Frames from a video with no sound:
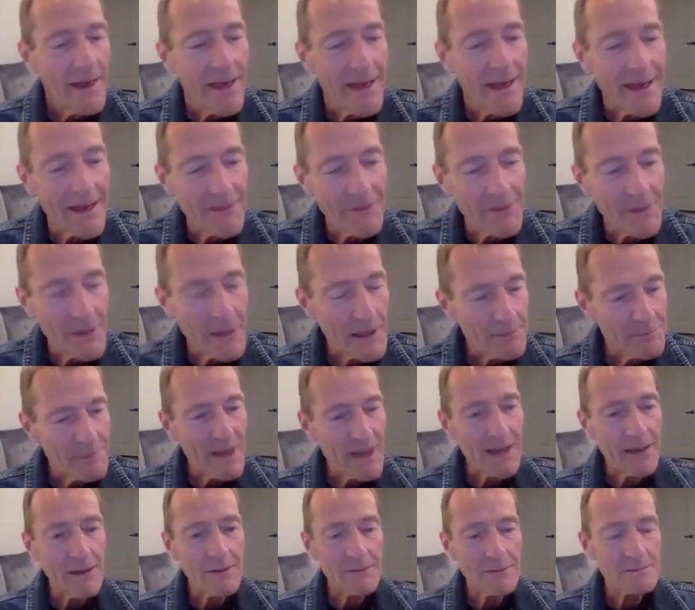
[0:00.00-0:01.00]
And
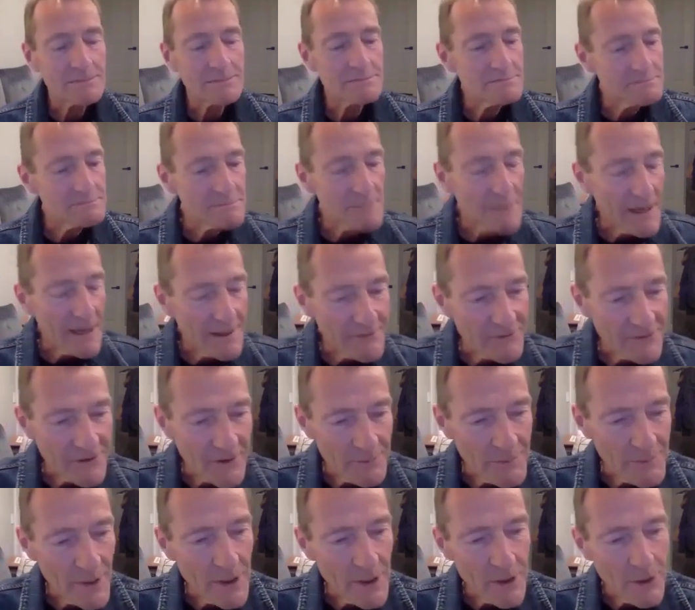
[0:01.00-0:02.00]
about, I
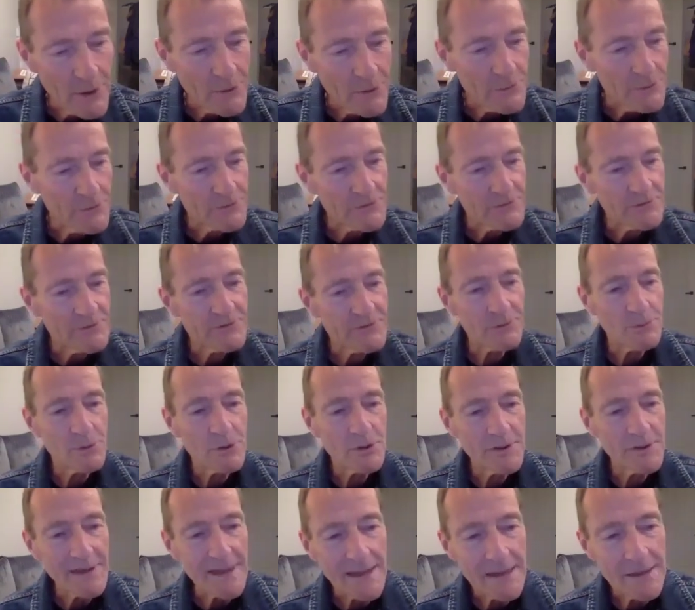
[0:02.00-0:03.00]
suppose,
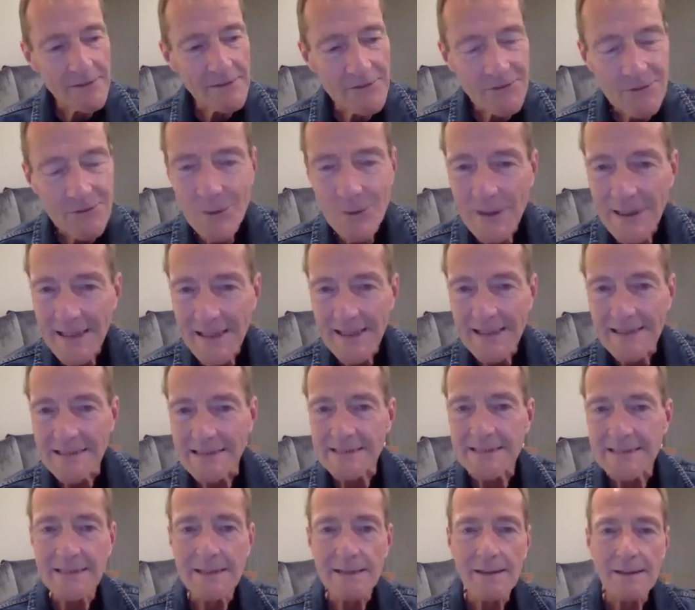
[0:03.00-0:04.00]
toward the end of
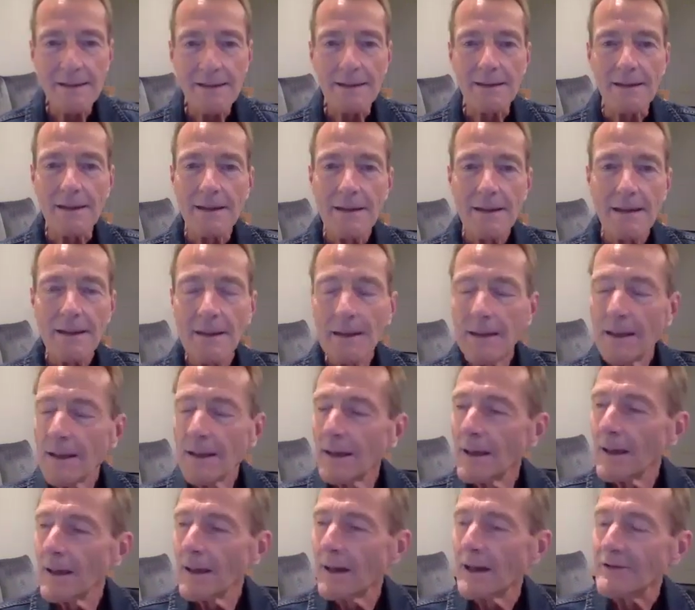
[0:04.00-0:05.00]
2018,
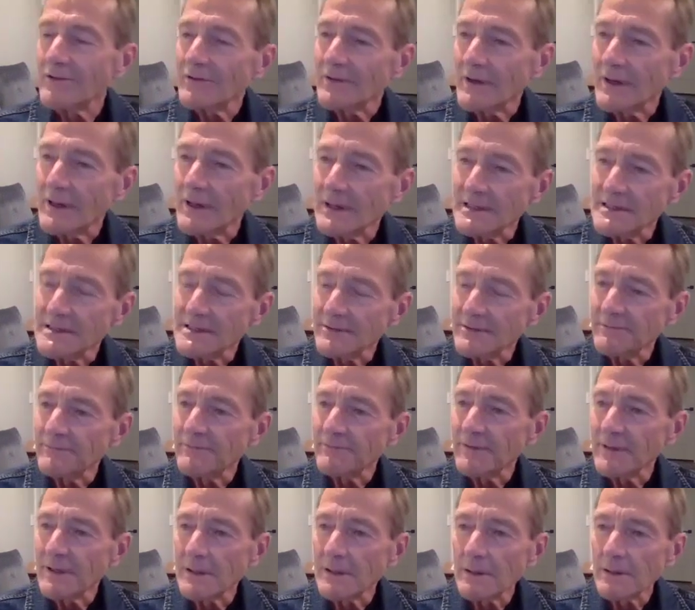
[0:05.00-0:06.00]
I started to
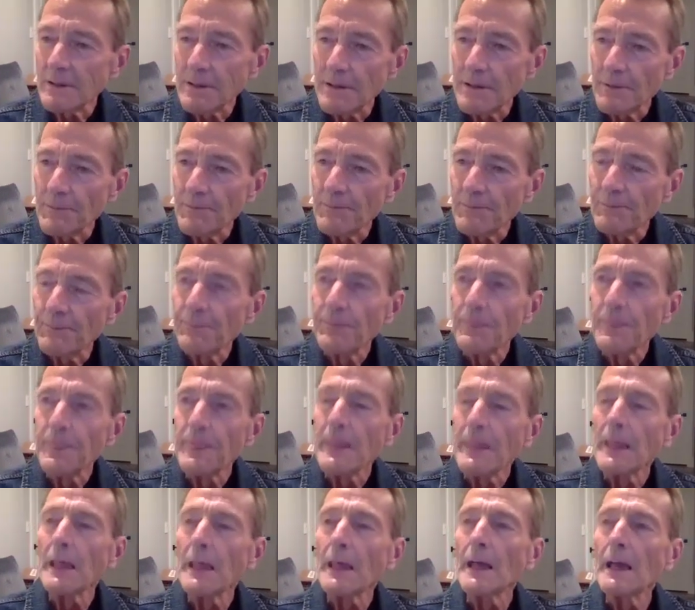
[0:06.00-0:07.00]
feel
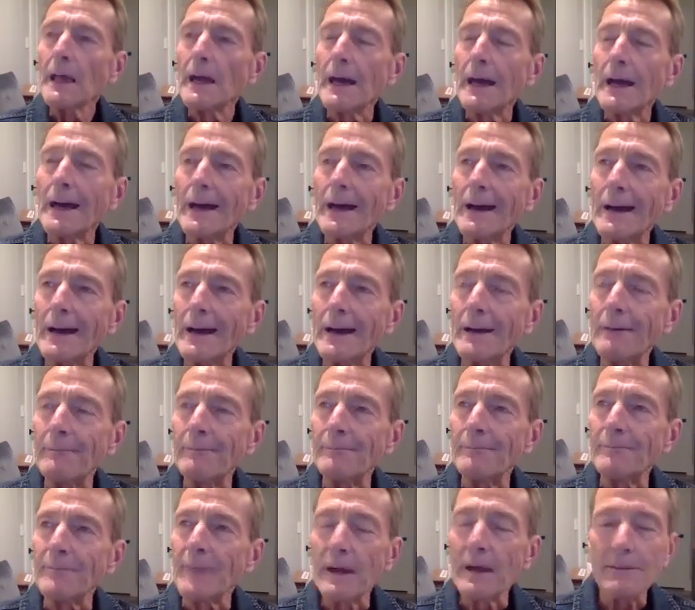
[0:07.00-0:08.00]

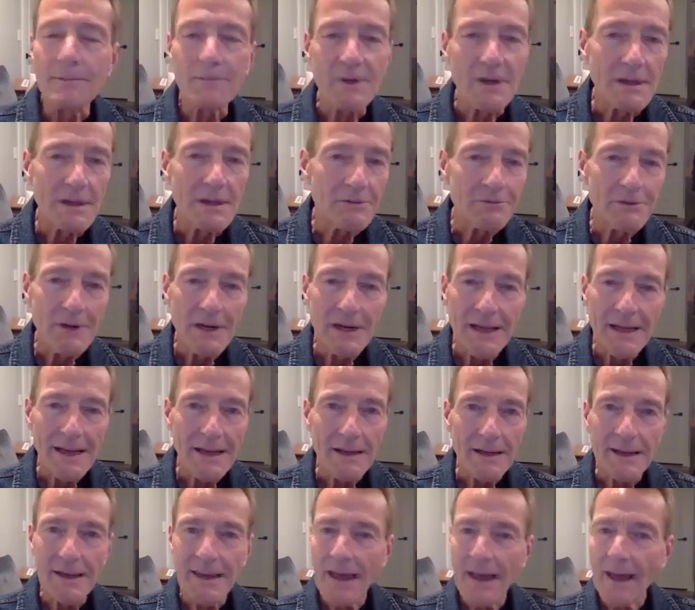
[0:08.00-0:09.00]
I'm going to run
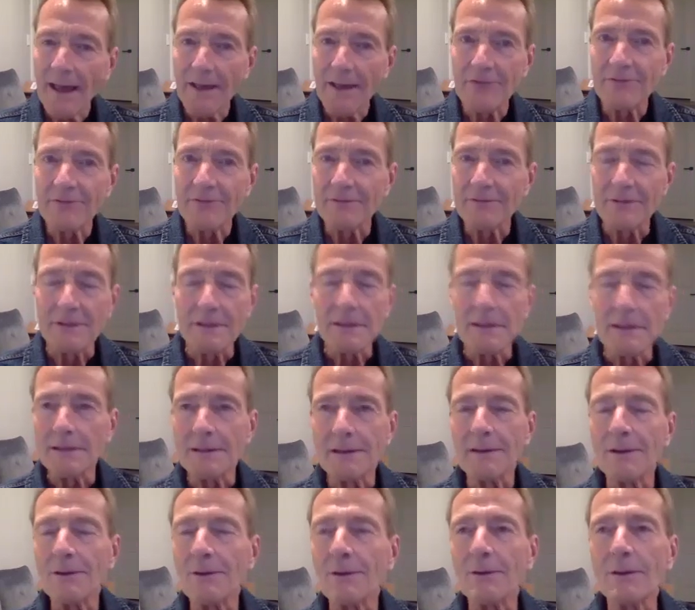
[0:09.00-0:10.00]
out of gas.
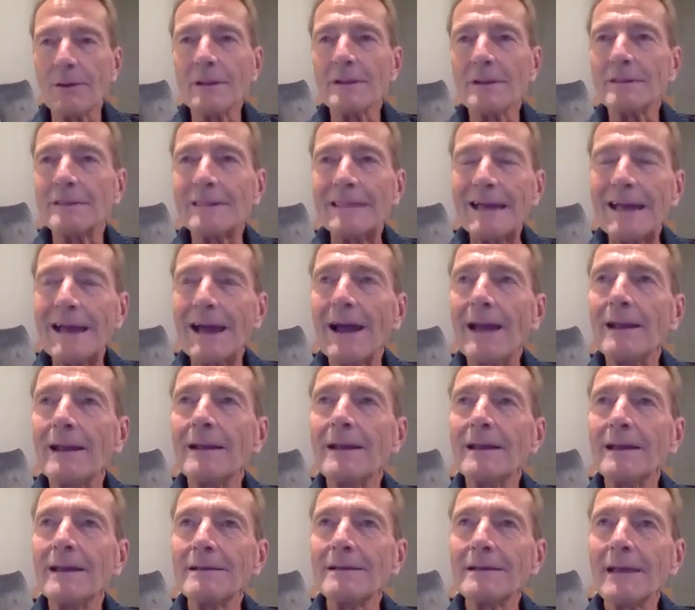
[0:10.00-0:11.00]
That
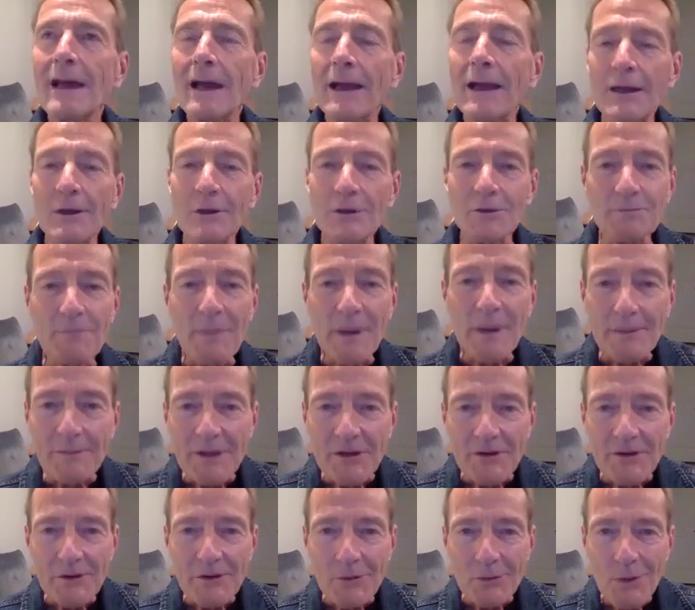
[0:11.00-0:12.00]
I could
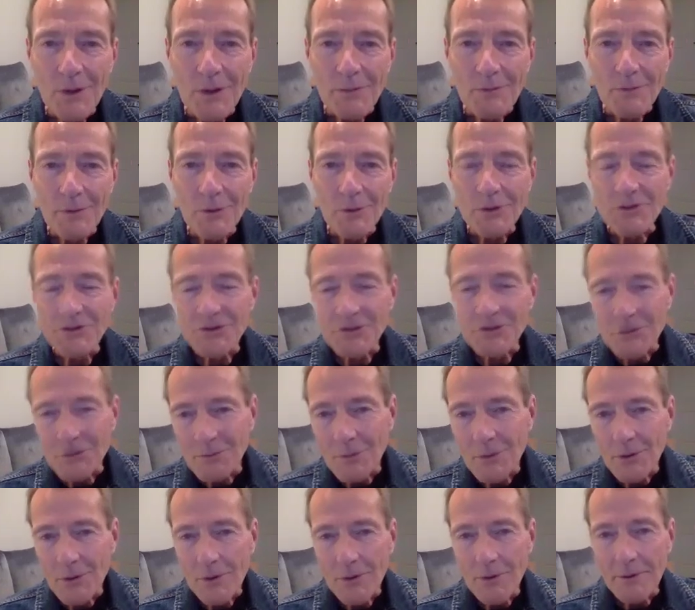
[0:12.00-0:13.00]
maybe do one more, two
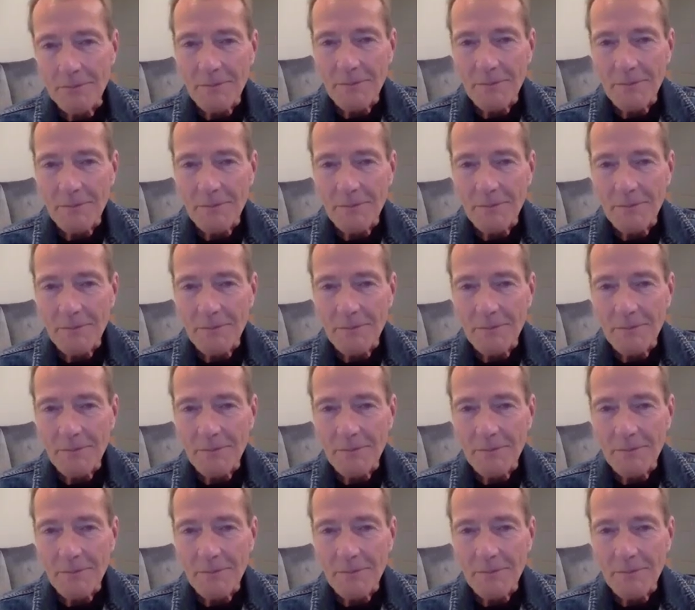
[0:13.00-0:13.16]
more,